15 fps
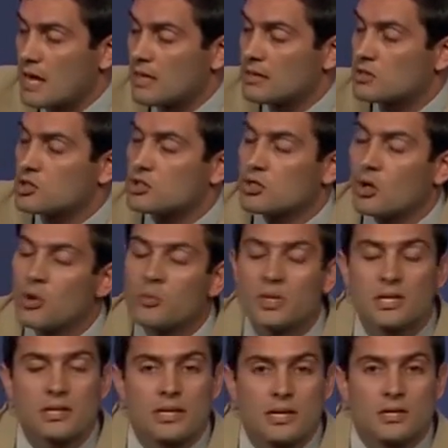And she told
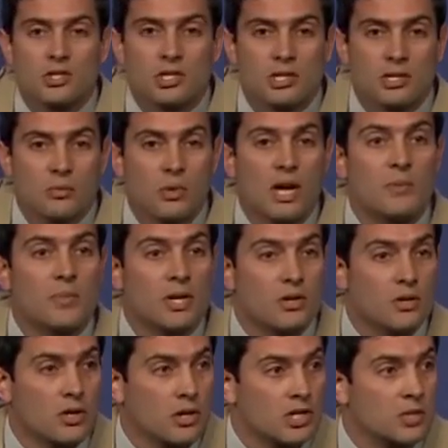me that she had been
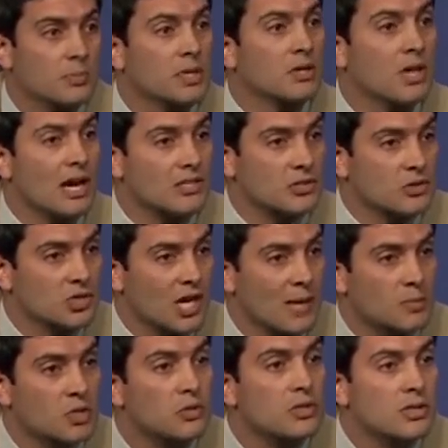a nurse but lost her
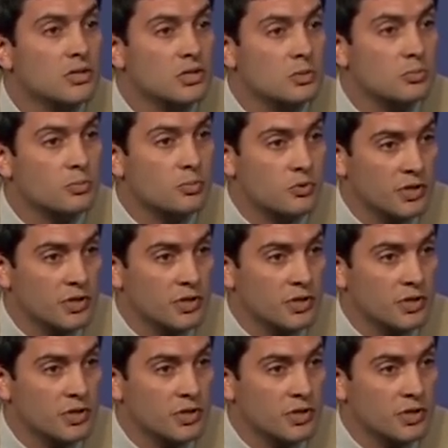job two years